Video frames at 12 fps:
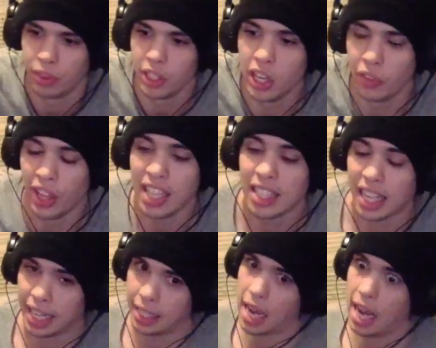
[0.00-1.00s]
you know, that's
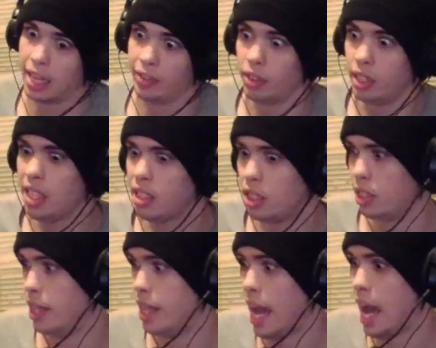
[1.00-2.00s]
like not even, that's just
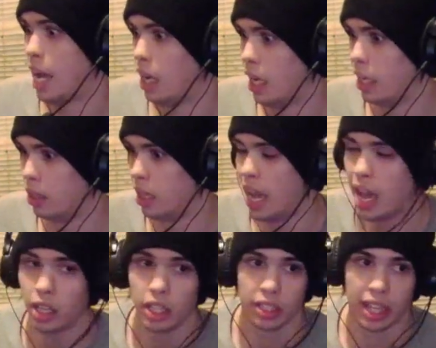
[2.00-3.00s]
that. Like, the
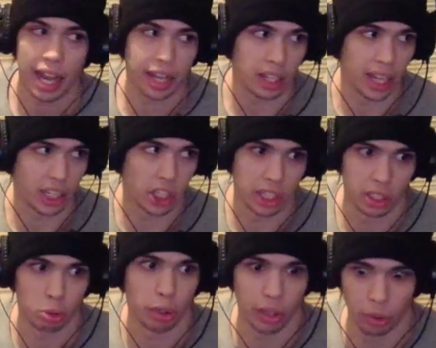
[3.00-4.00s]
LSI collection
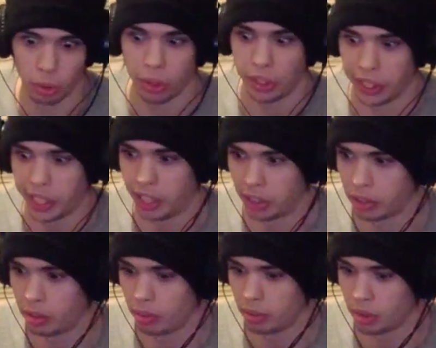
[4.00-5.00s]
is where it really
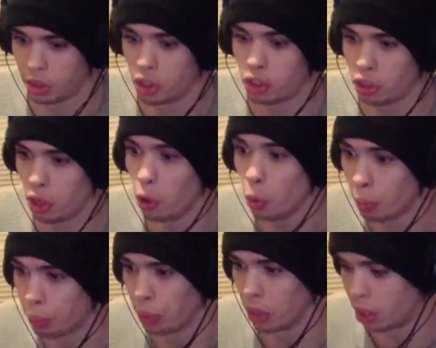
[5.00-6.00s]
gets
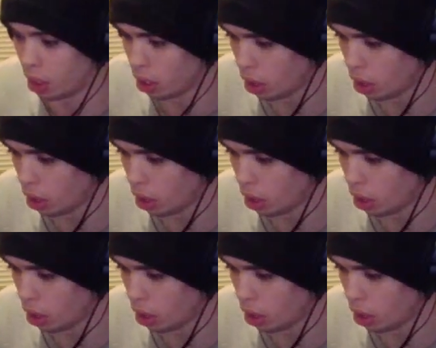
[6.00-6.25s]
stupid